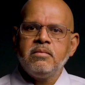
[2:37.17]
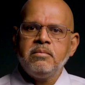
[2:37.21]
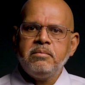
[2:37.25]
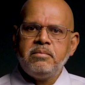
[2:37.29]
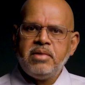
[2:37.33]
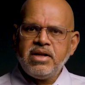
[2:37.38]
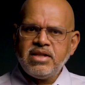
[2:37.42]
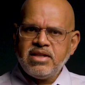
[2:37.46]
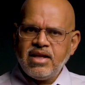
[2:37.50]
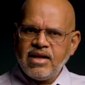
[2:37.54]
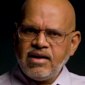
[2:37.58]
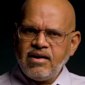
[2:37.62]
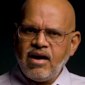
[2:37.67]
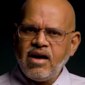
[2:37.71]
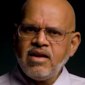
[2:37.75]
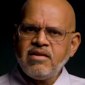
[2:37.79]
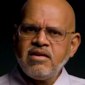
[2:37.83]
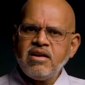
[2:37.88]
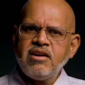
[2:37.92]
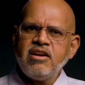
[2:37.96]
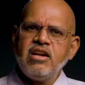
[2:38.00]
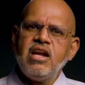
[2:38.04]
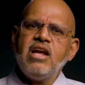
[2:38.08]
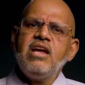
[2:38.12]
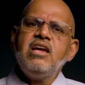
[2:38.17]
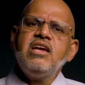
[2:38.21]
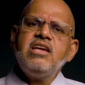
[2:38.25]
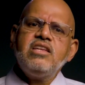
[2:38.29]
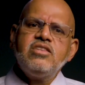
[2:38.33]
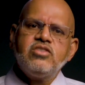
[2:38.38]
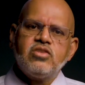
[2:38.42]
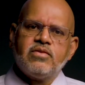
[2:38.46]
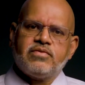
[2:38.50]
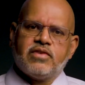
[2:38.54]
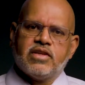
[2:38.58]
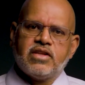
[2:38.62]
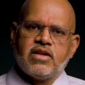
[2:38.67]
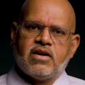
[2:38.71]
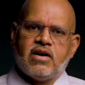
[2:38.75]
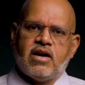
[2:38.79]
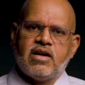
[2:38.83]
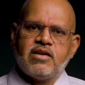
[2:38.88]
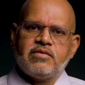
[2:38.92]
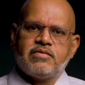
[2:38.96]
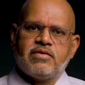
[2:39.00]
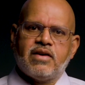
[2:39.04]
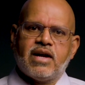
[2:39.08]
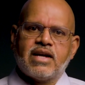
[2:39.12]
But there are a range of other
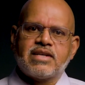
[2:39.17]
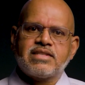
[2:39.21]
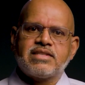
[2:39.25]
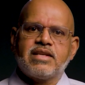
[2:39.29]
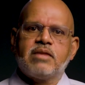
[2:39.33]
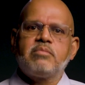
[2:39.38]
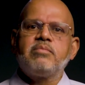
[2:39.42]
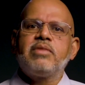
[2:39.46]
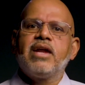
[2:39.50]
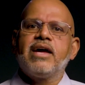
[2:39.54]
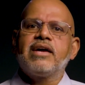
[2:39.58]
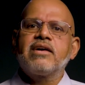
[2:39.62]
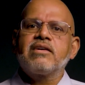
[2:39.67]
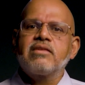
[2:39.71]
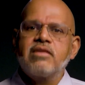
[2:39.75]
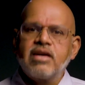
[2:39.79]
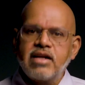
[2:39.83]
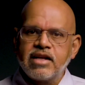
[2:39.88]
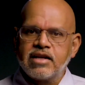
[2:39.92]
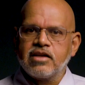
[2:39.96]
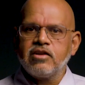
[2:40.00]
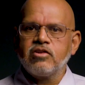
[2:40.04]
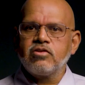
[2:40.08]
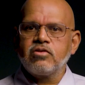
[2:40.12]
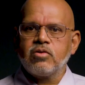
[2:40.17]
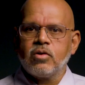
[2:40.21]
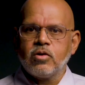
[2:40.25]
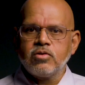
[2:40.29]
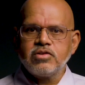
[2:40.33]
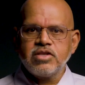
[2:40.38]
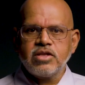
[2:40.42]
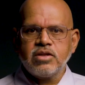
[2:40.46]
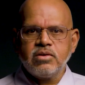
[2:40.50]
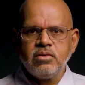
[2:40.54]
artifacts that play critical roles in